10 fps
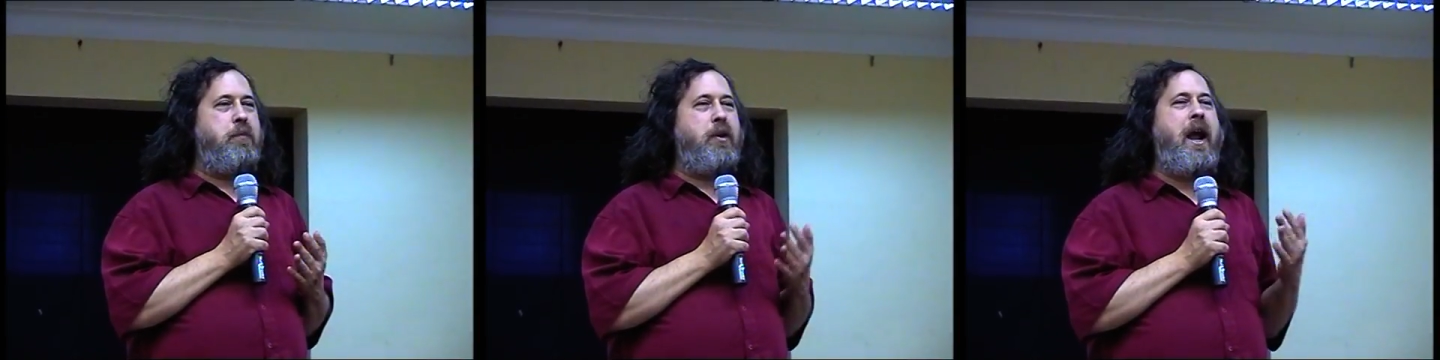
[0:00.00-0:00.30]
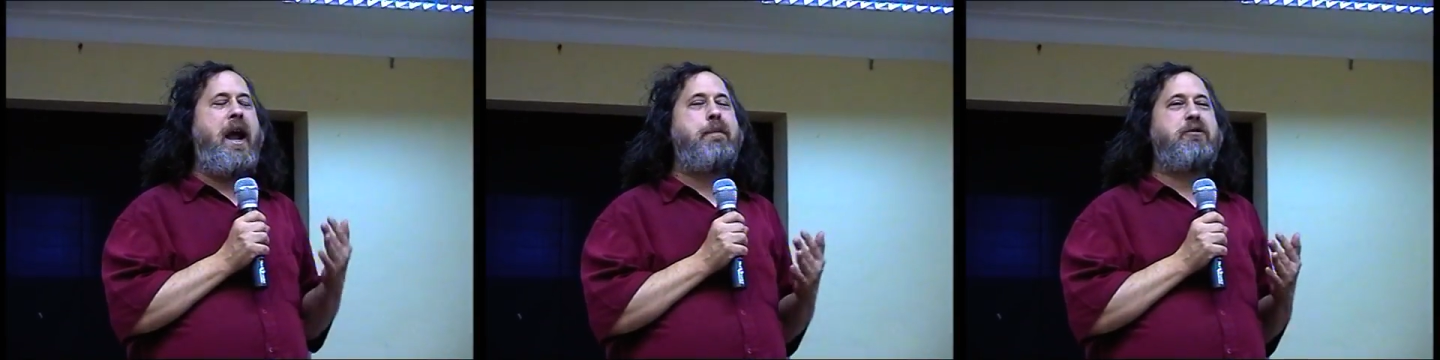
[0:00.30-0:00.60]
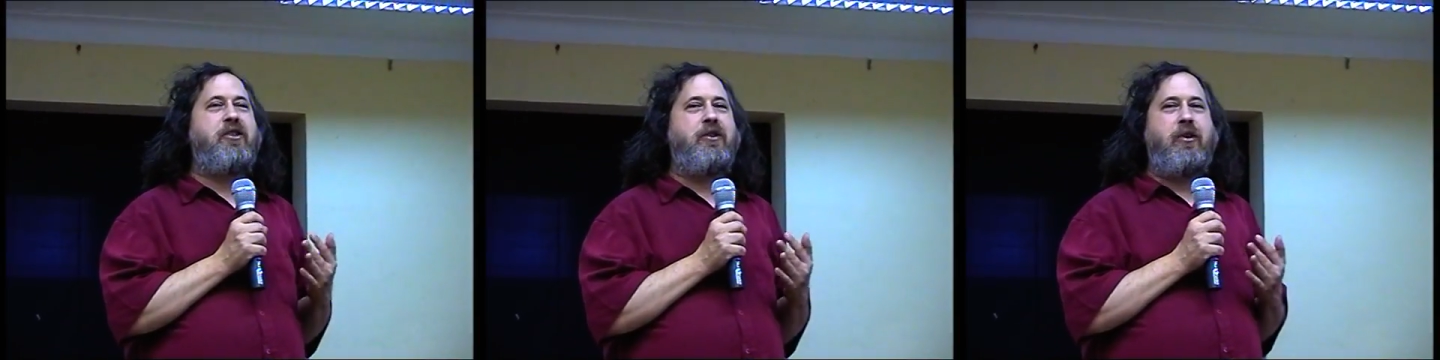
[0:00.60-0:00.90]

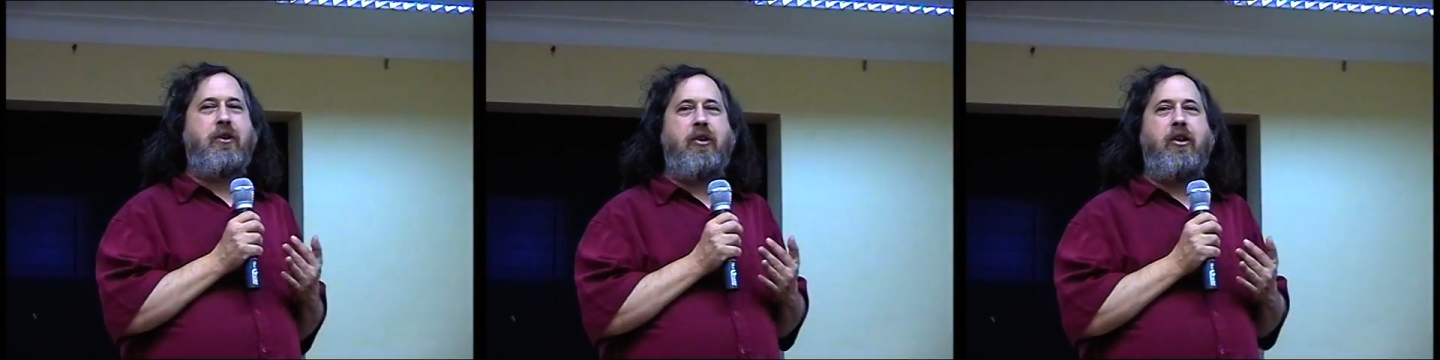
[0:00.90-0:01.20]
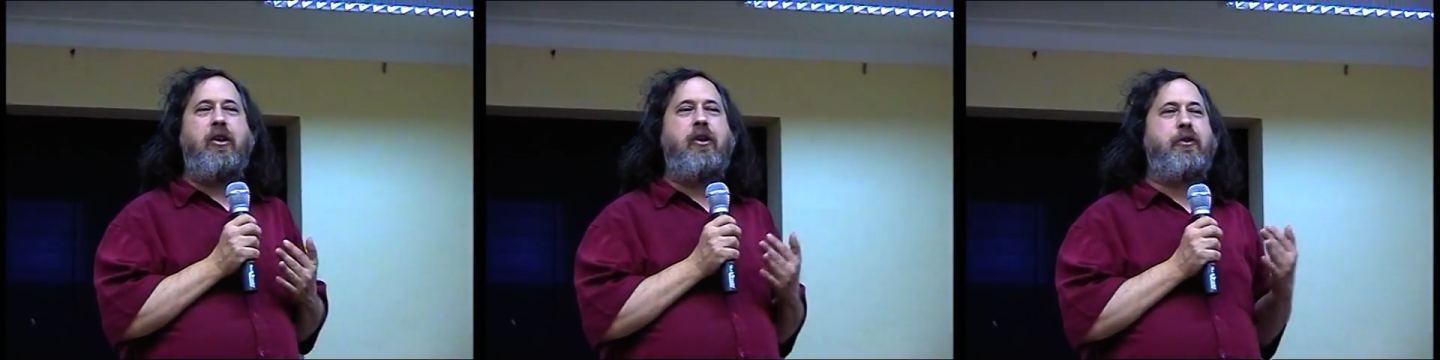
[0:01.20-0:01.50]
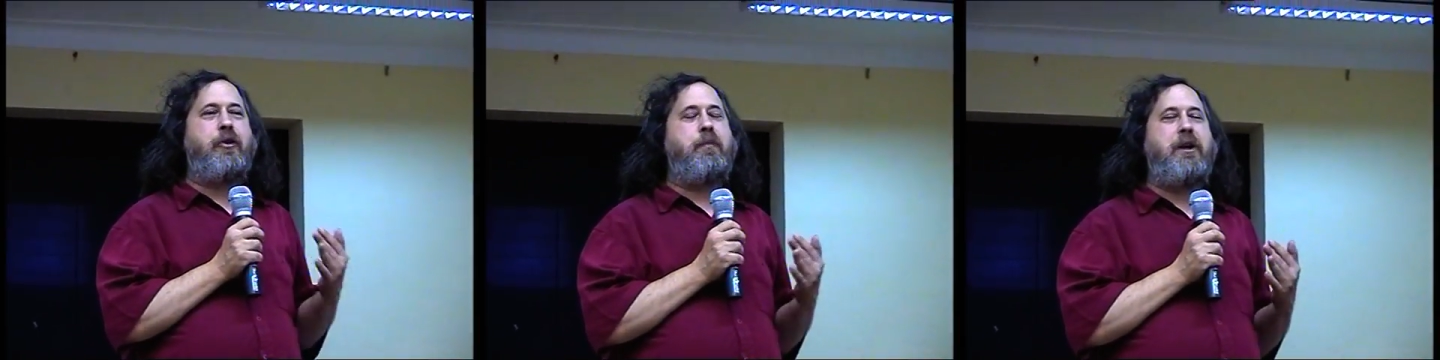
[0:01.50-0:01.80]
Perhaps there are
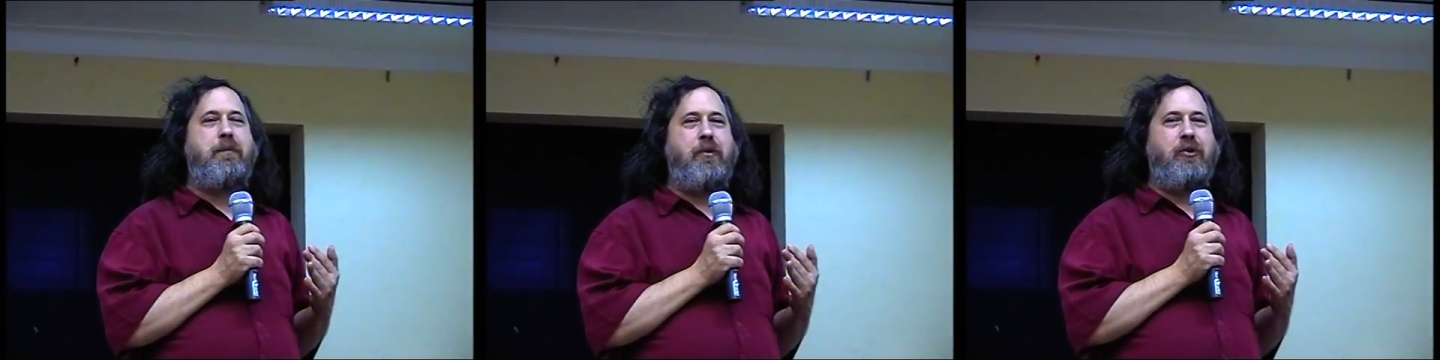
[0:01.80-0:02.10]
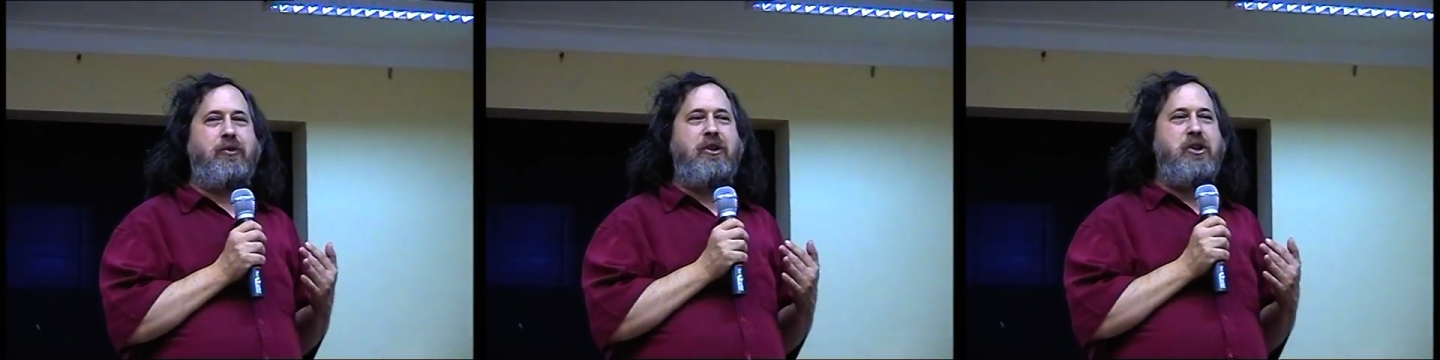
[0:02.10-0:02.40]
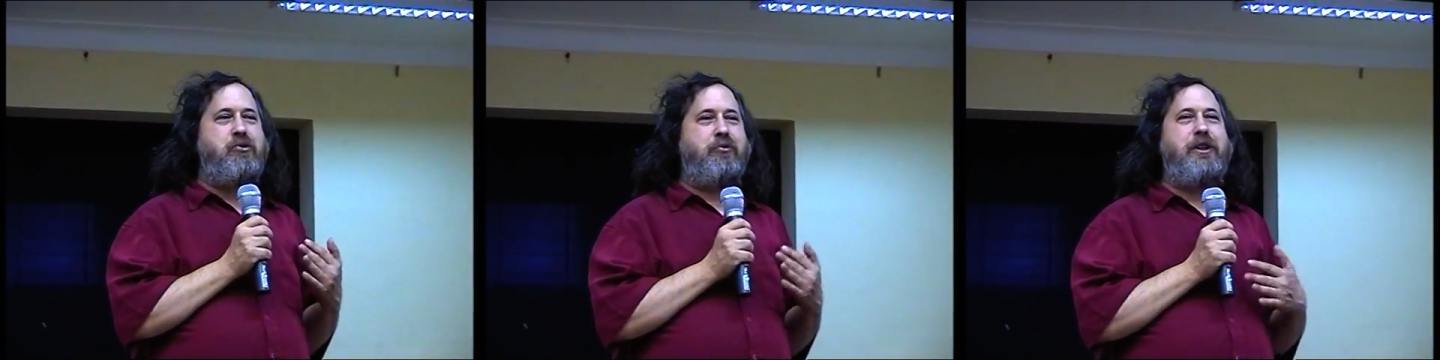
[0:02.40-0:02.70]
other people,
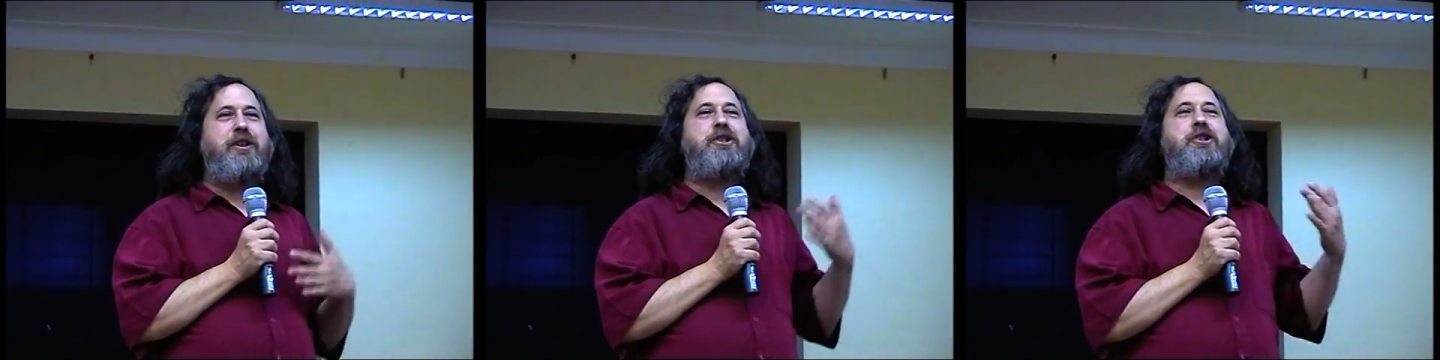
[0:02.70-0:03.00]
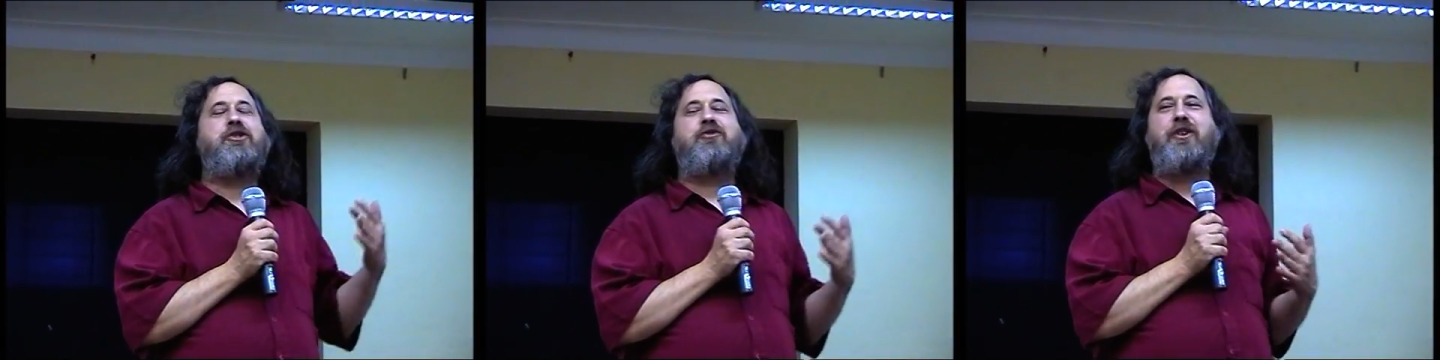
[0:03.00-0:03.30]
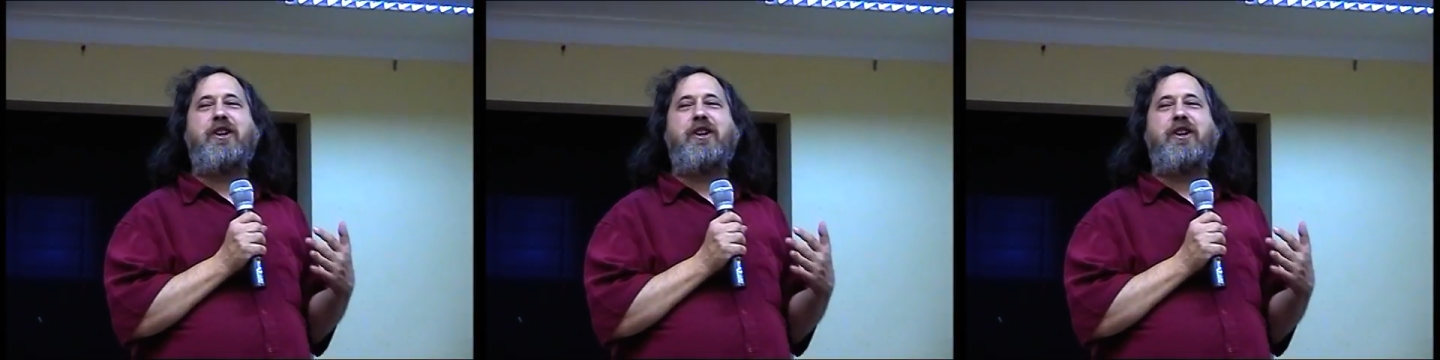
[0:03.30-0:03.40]
religious